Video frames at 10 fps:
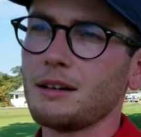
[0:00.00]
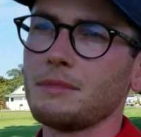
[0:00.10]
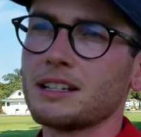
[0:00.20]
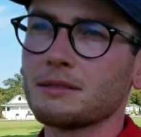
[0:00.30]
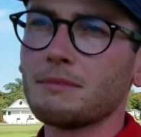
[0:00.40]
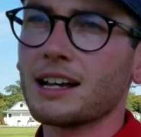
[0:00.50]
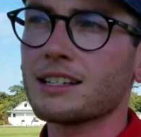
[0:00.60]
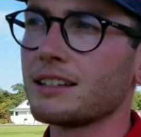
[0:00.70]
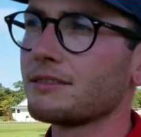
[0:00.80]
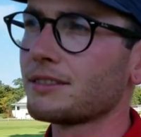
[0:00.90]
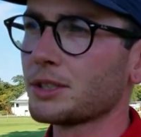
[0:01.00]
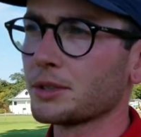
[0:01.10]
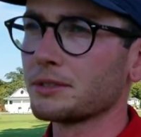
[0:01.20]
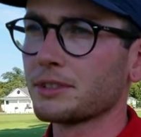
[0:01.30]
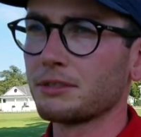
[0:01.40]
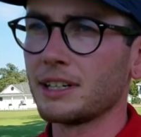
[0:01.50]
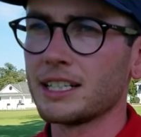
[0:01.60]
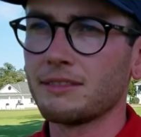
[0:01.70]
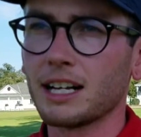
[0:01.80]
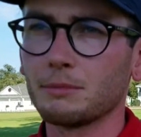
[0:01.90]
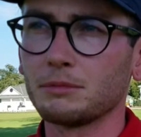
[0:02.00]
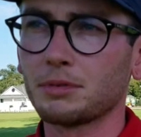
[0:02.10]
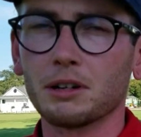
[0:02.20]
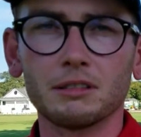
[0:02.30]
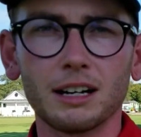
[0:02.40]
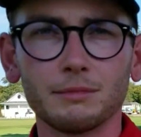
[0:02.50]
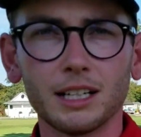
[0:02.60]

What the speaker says: It's a massive sort of career development program.